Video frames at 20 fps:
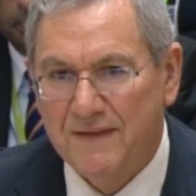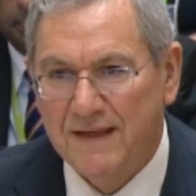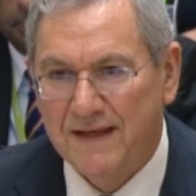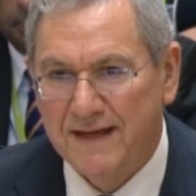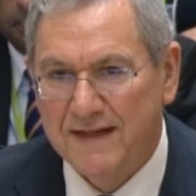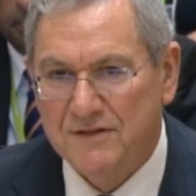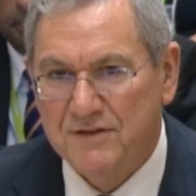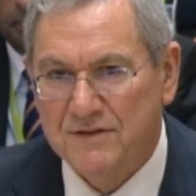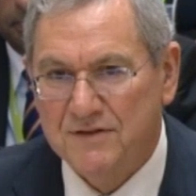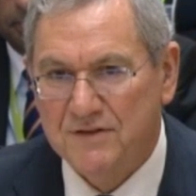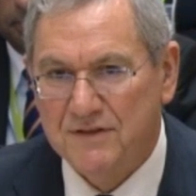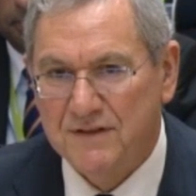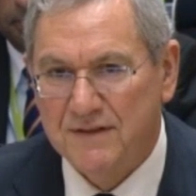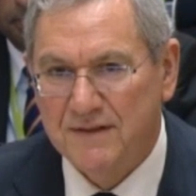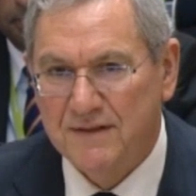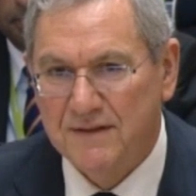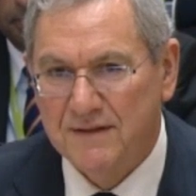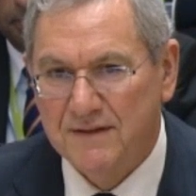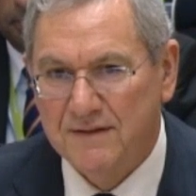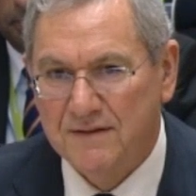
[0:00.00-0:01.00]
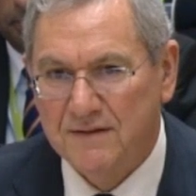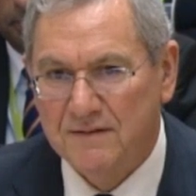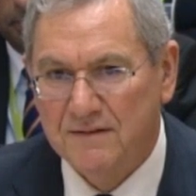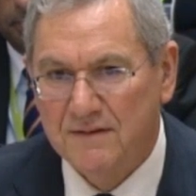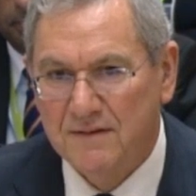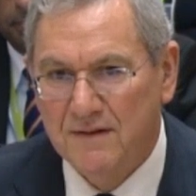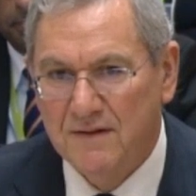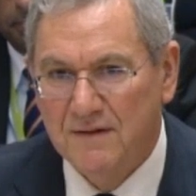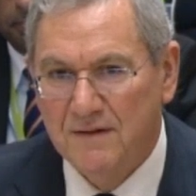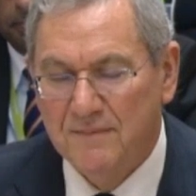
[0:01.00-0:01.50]
agency in a
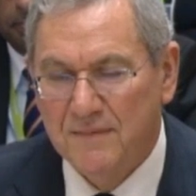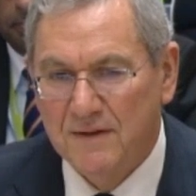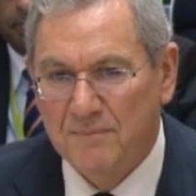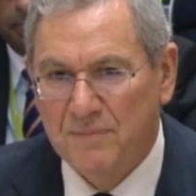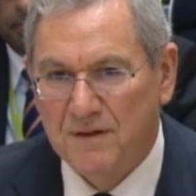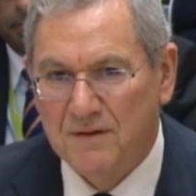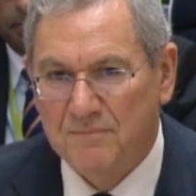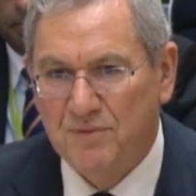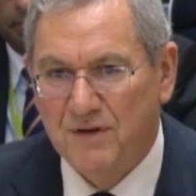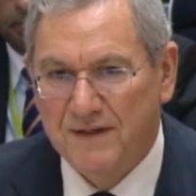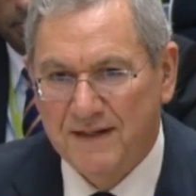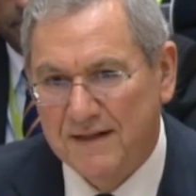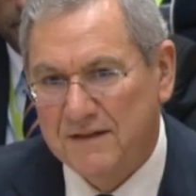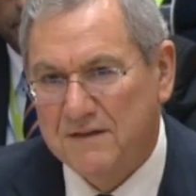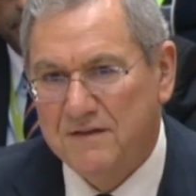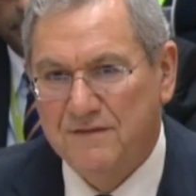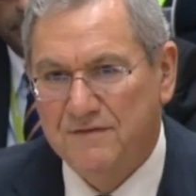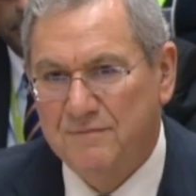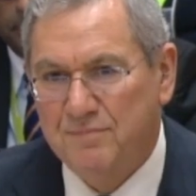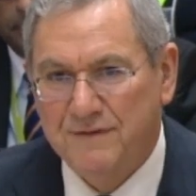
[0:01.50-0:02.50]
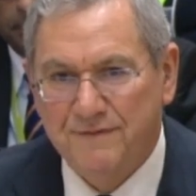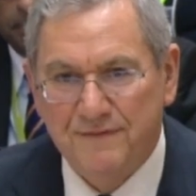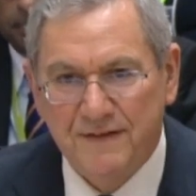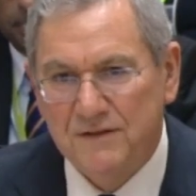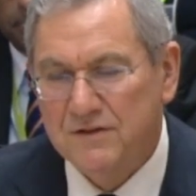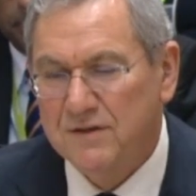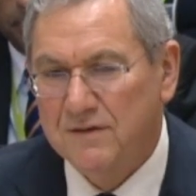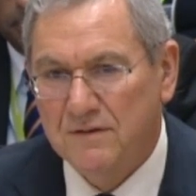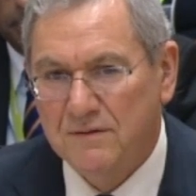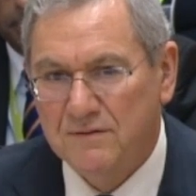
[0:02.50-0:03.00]
productive,
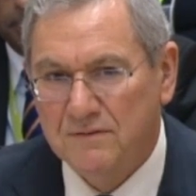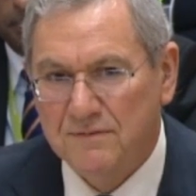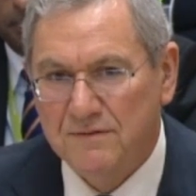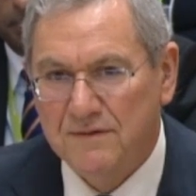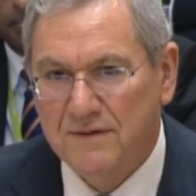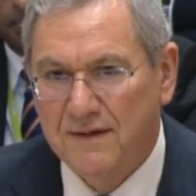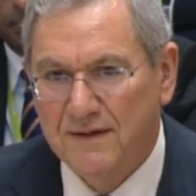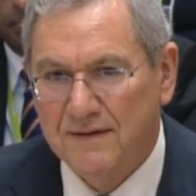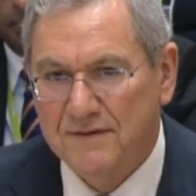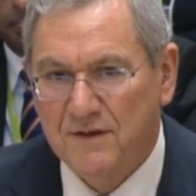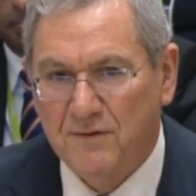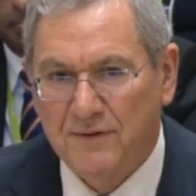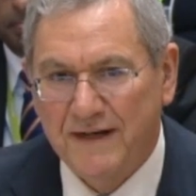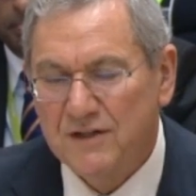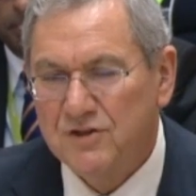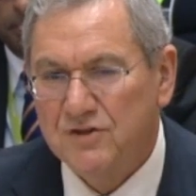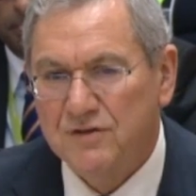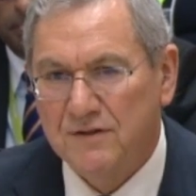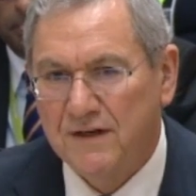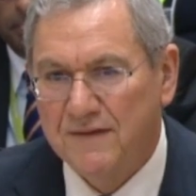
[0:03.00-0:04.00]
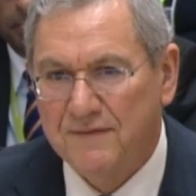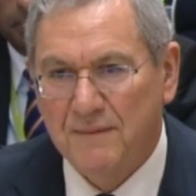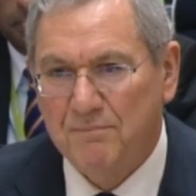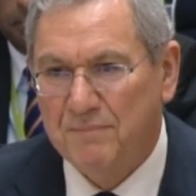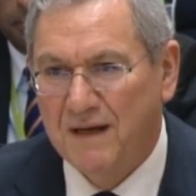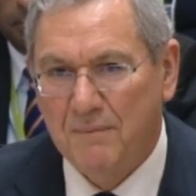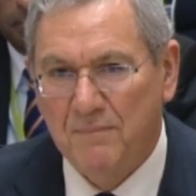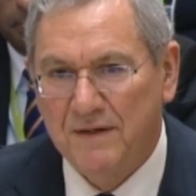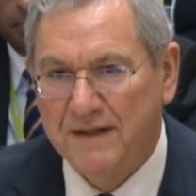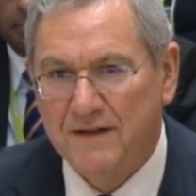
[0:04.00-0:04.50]
professional direction in the
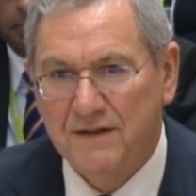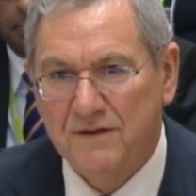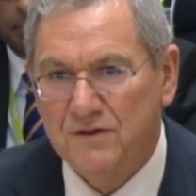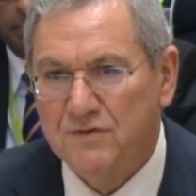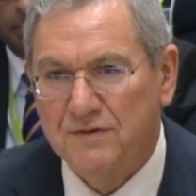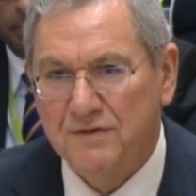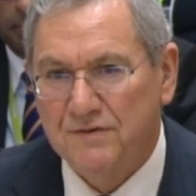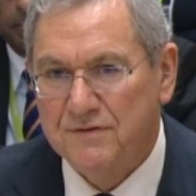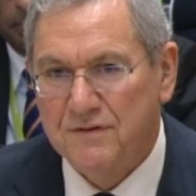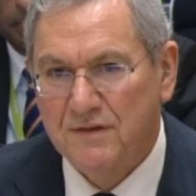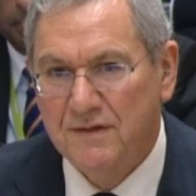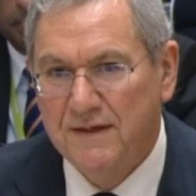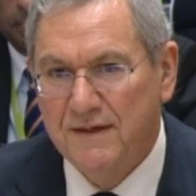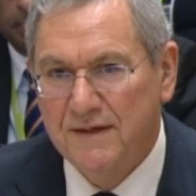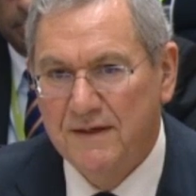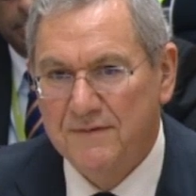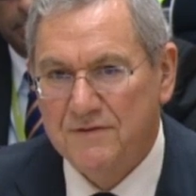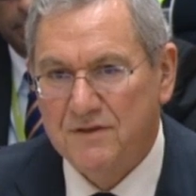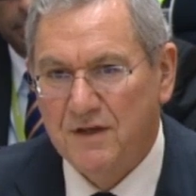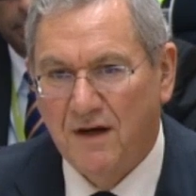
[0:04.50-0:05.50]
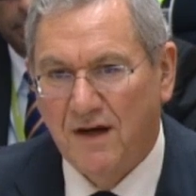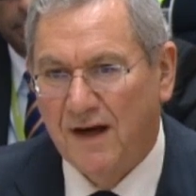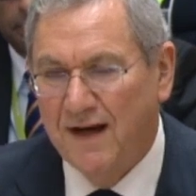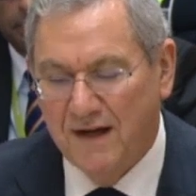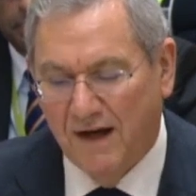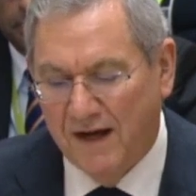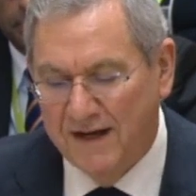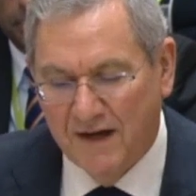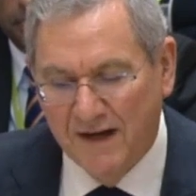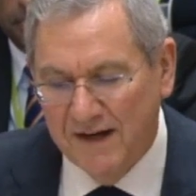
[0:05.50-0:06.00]
public interest. So
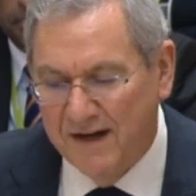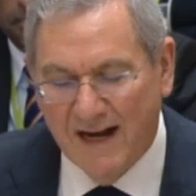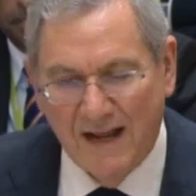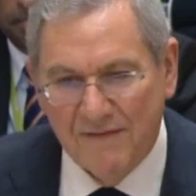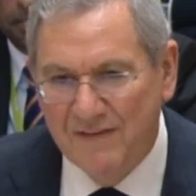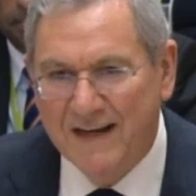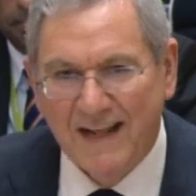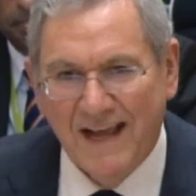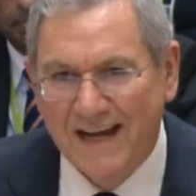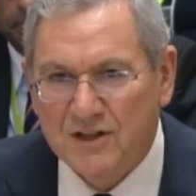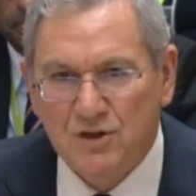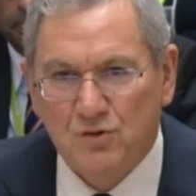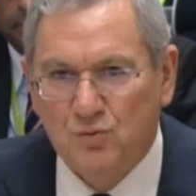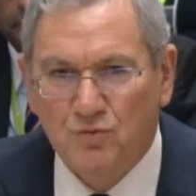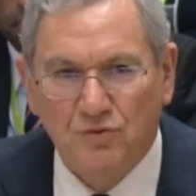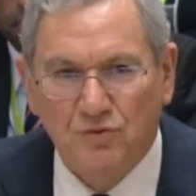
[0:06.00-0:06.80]
I don't have any actual